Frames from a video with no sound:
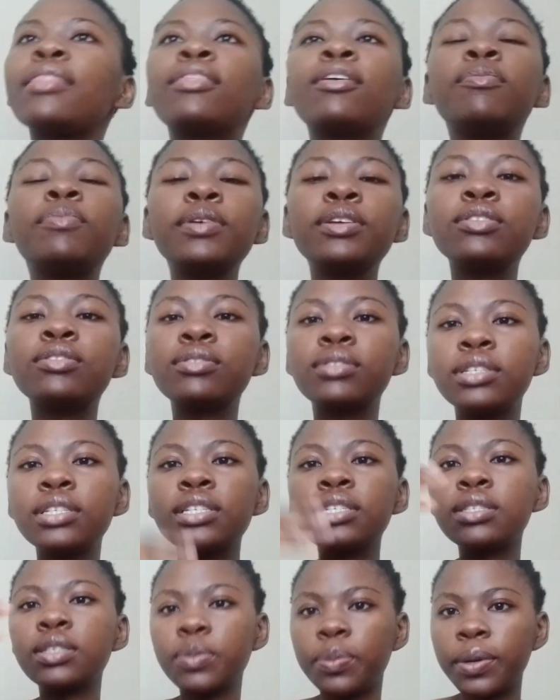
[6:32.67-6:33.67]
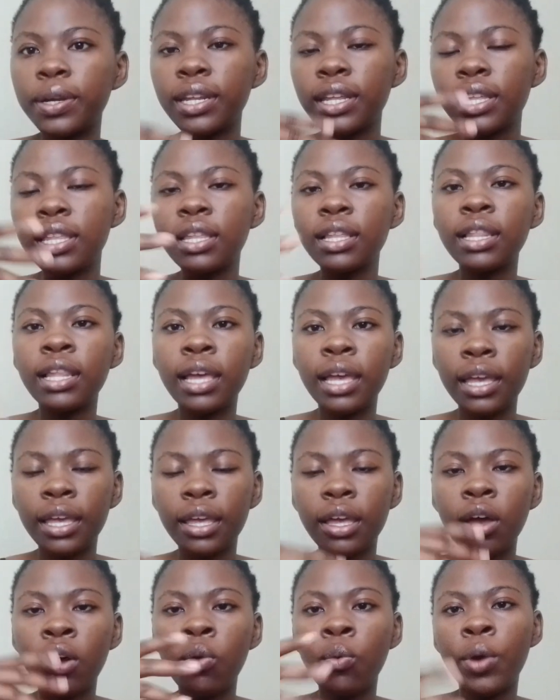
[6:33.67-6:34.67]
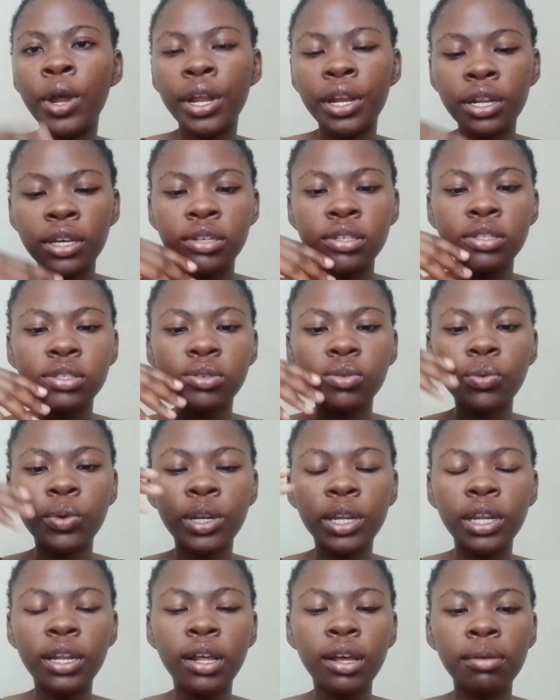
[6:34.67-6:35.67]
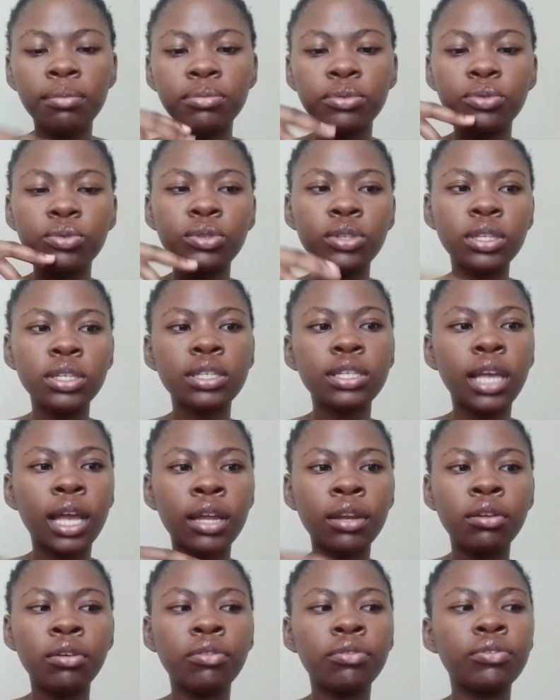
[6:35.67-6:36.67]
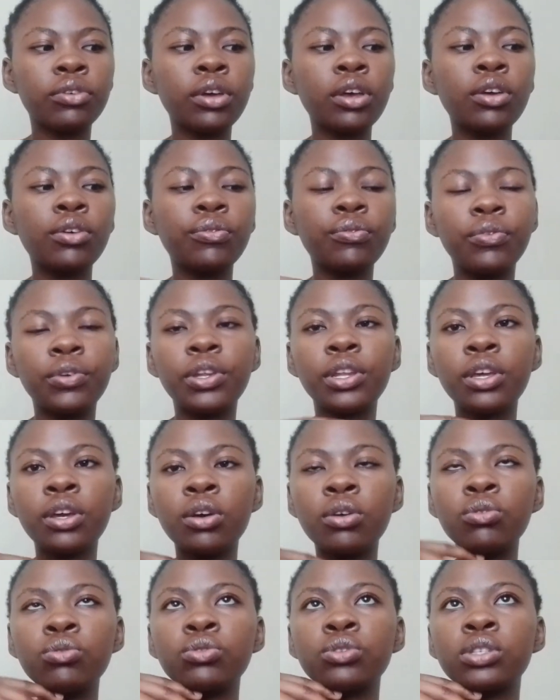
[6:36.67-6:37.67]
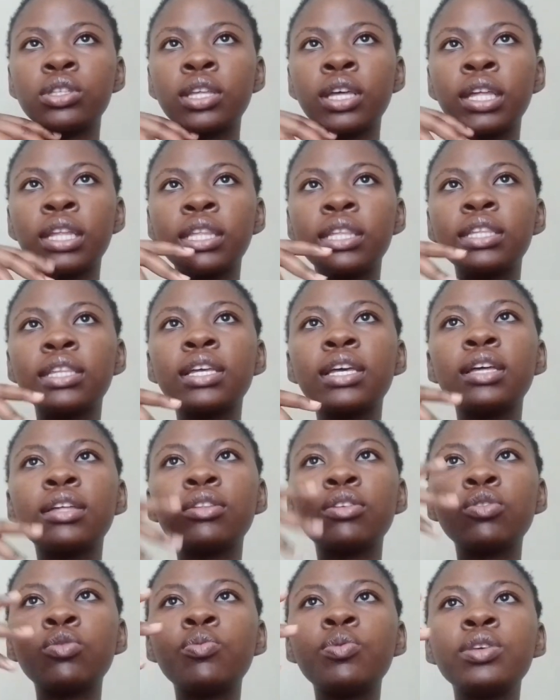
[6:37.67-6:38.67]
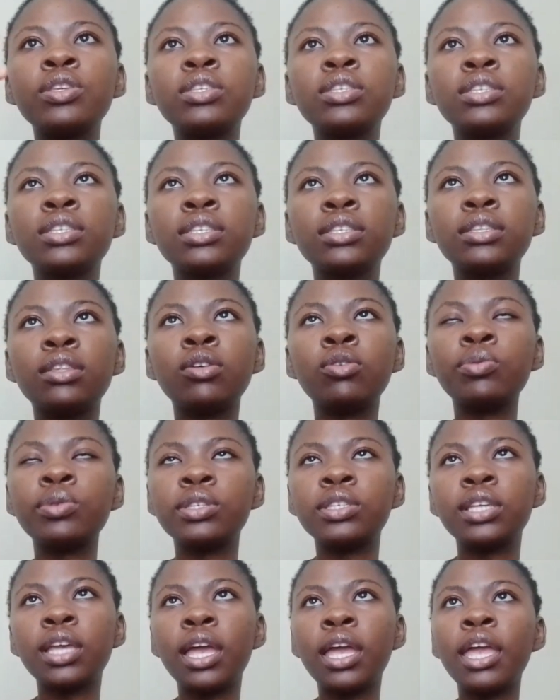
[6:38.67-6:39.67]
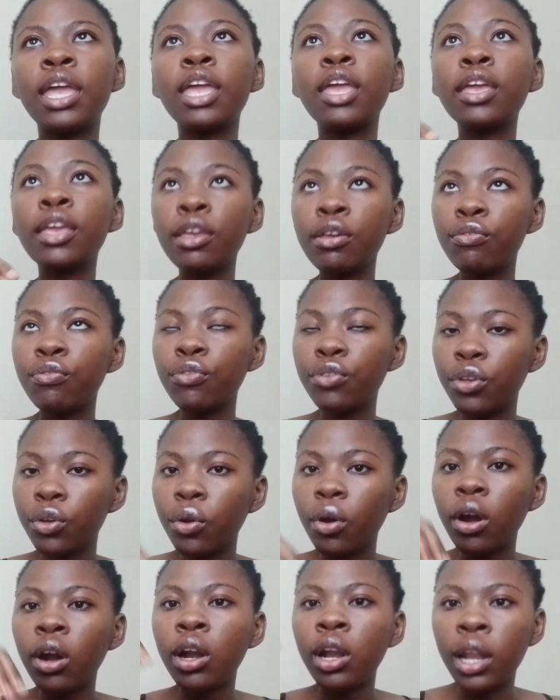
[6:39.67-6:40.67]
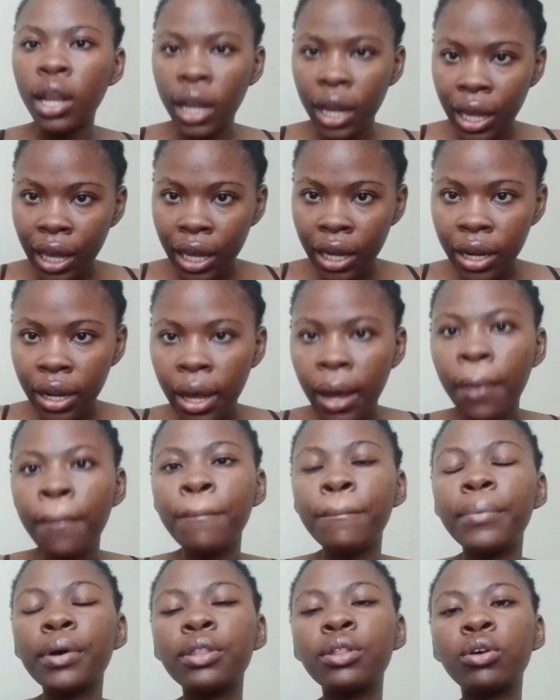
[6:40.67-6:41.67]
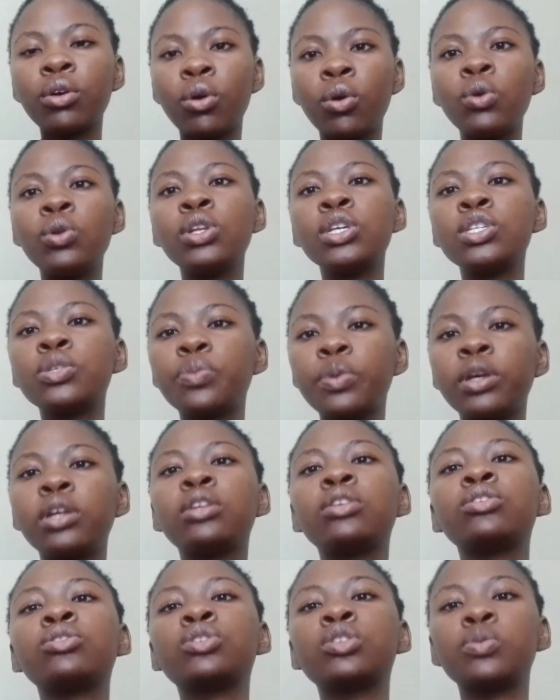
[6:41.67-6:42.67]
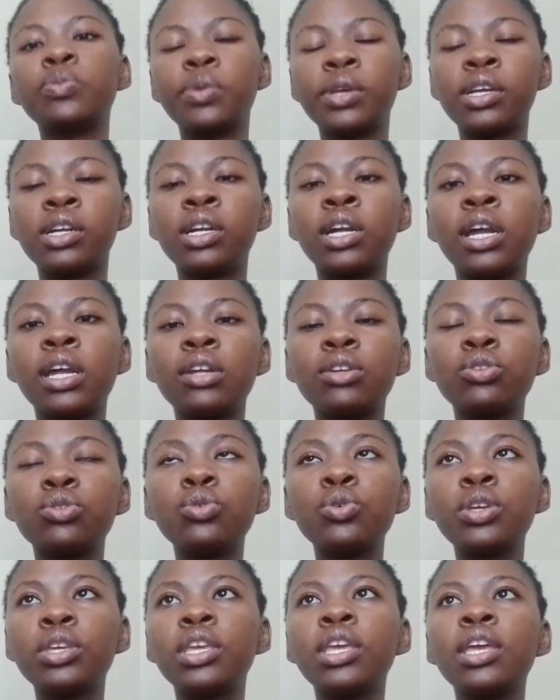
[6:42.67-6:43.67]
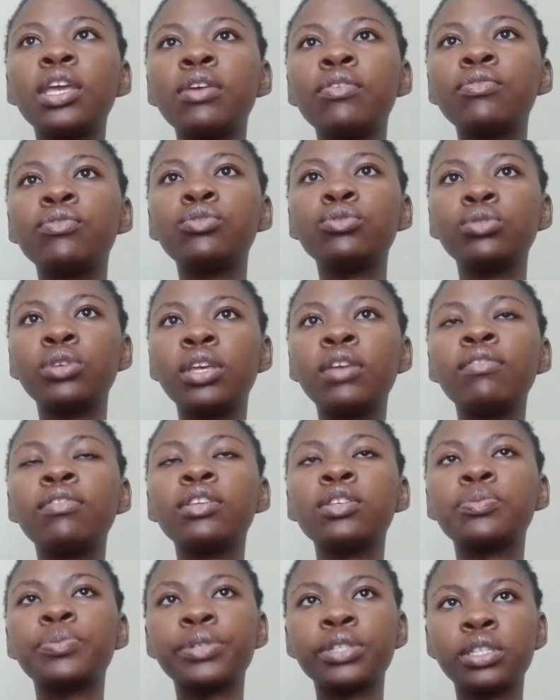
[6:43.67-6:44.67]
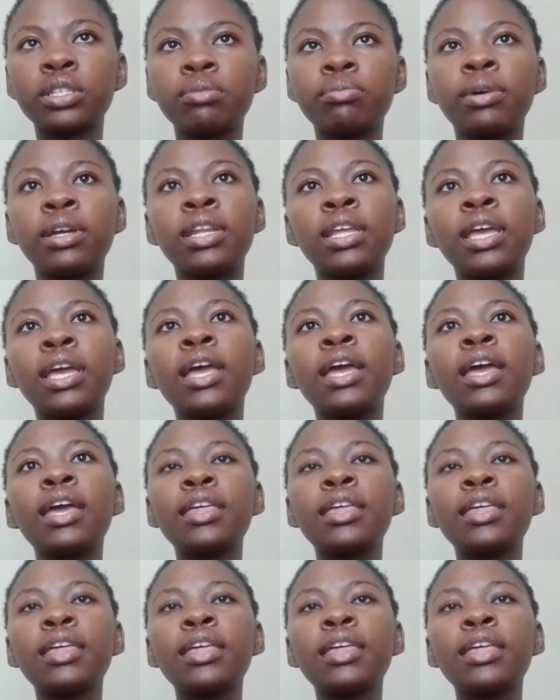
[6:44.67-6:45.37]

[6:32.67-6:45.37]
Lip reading: they'll be just spreading like awareness when it comes to these kind of videos, that they'll be saying, if you are led by the Holy Spirit to give this person money,